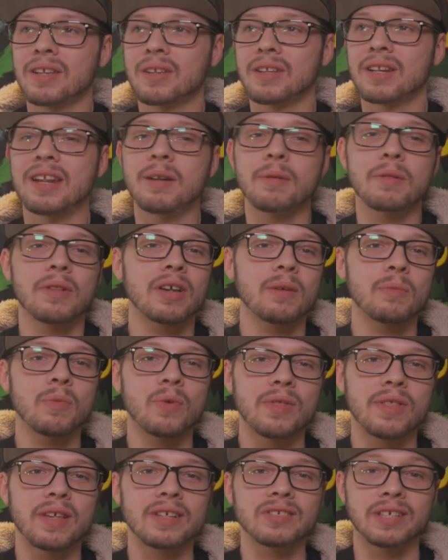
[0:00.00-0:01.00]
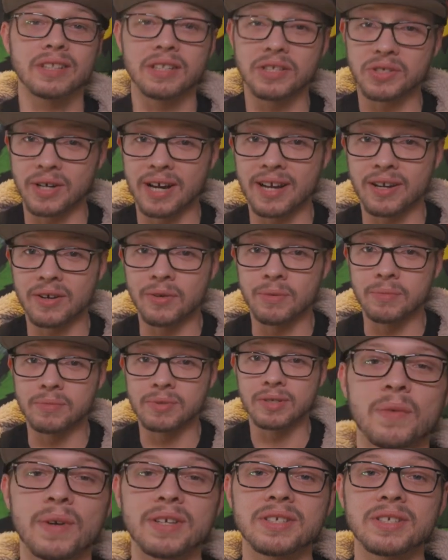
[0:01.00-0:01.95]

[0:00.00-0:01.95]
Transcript: You need to look at more things like the trichomes.